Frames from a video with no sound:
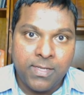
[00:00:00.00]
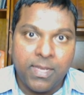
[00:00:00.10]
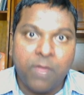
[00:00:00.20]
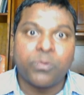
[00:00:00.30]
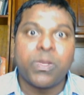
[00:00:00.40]

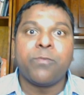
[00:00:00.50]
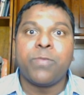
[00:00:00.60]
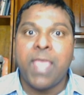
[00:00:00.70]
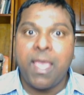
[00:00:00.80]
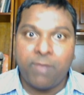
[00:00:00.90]
Now today
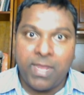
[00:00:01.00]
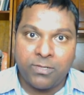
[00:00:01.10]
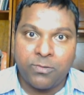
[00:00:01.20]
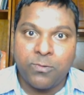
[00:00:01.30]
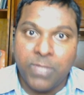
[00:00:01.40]
we have
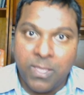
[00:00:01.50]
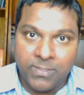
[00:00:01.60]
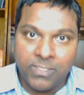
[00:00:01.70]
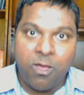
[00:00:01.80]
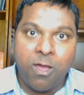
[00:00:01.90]
like
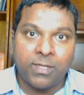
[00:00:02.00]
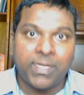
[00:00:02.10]
2,000 heart